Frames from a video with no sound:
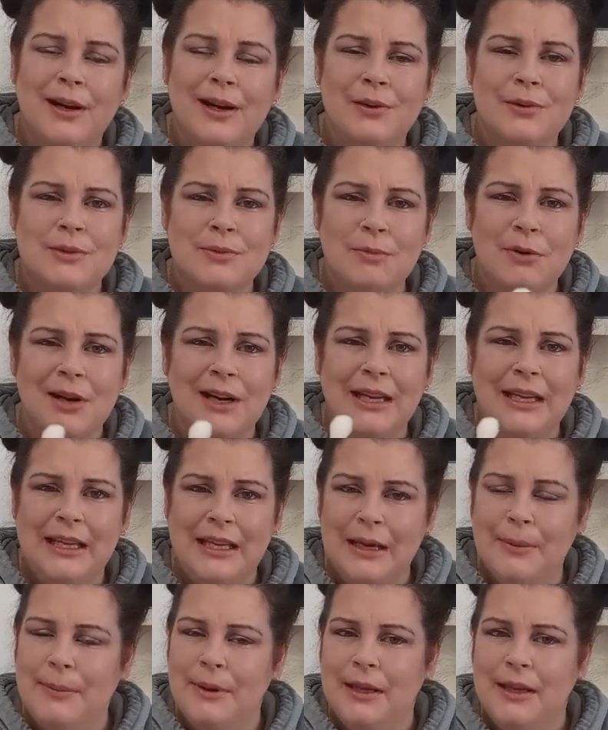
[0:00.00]
It was more
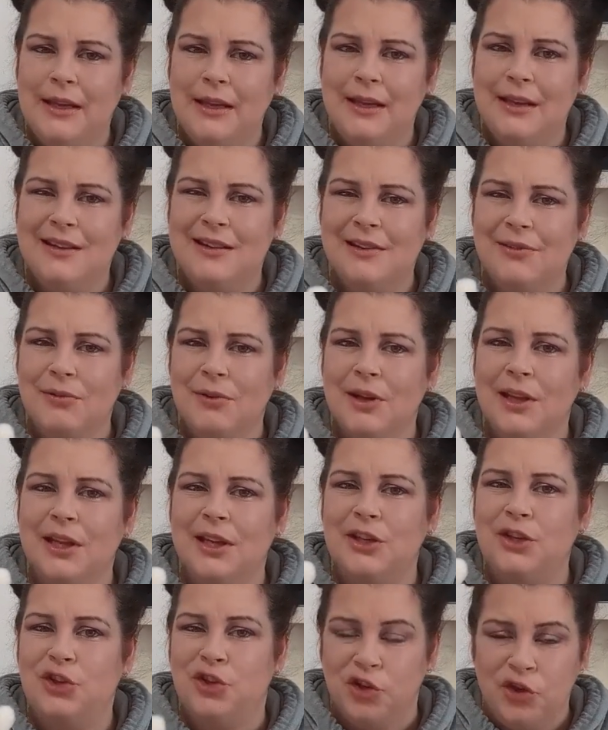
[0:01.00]
gimmicky. It didn't
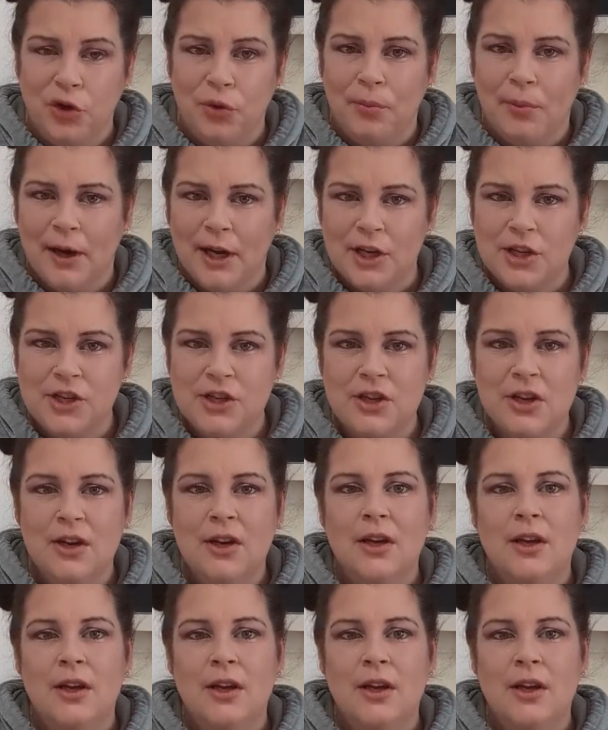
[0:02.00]
really do much.